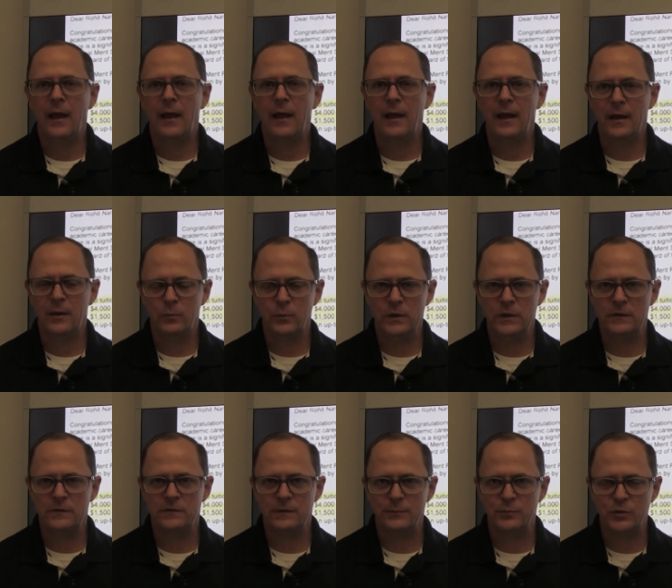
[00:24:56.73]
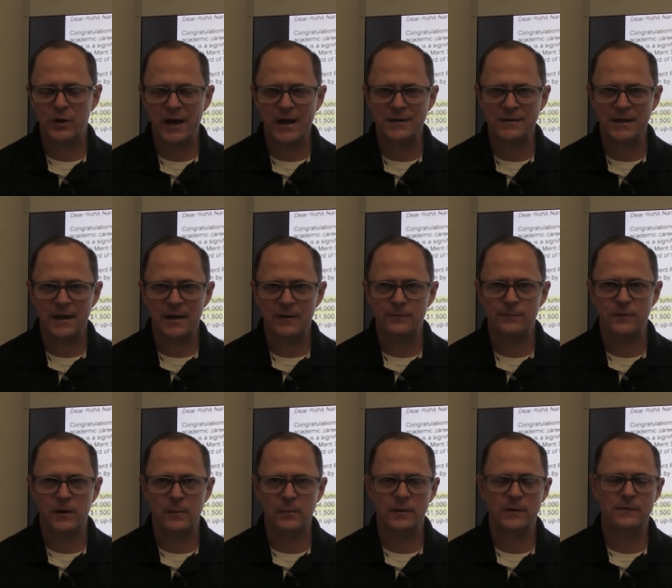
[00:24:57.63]
And when you subtract that
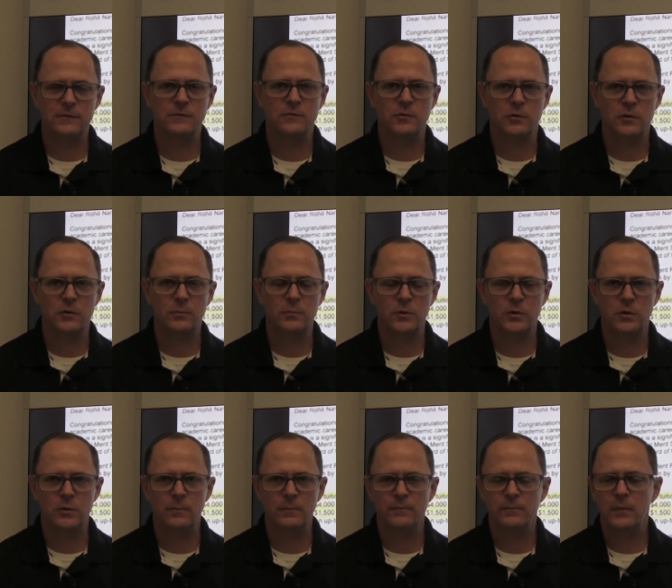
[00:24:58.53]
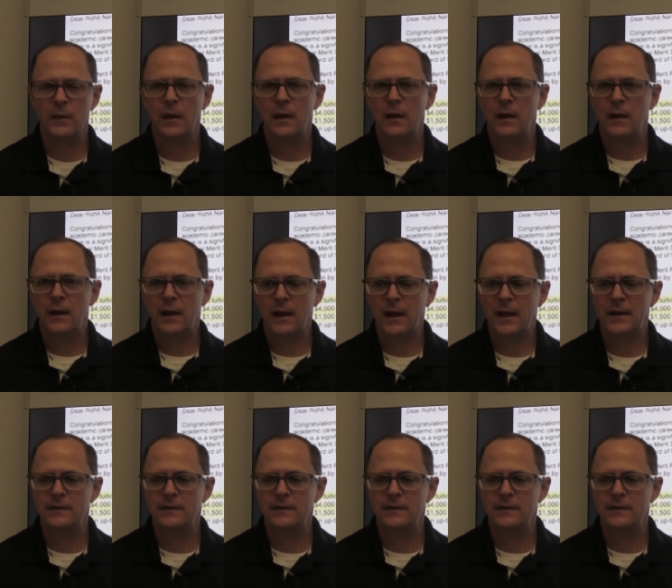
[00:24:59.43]
from his dorm room and